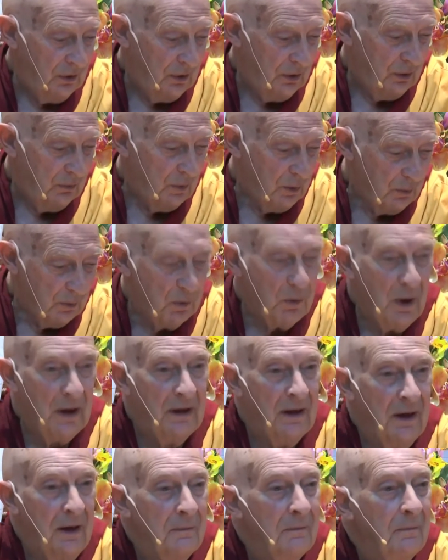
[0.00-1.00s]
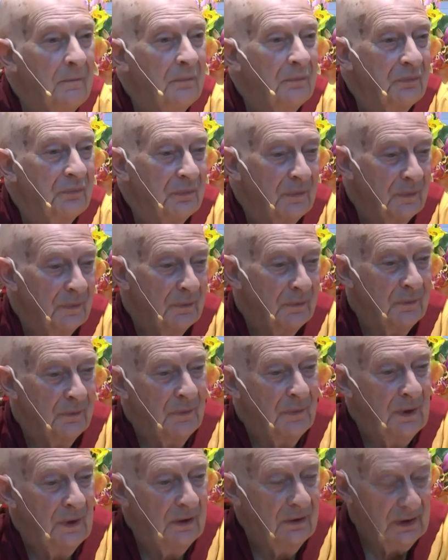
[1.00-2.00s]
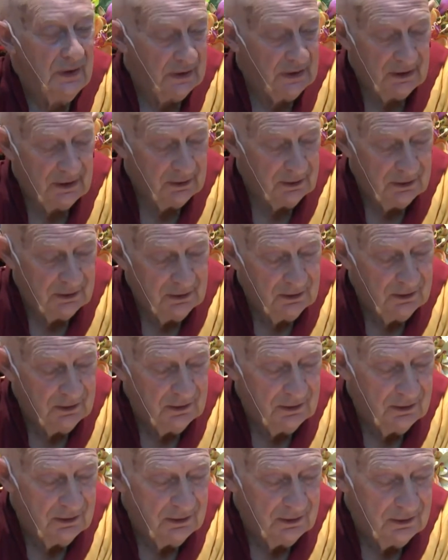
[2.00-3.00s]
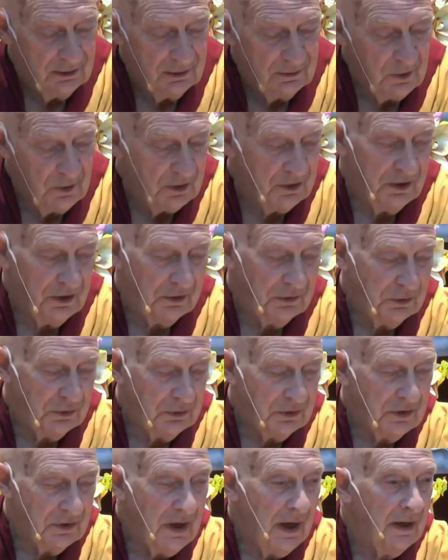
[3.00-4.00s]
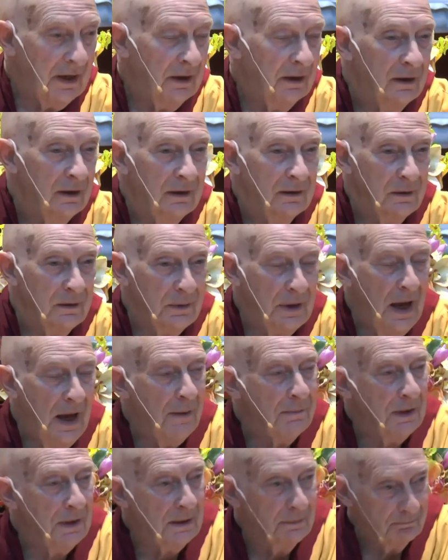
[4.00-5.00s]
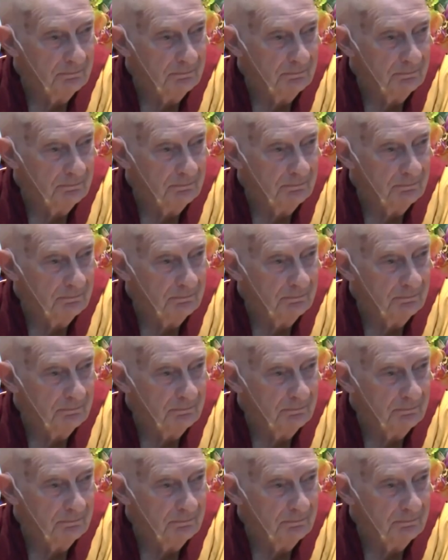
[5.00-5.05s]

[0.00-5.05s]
when we wake up, thinking, what can I do today to be happy?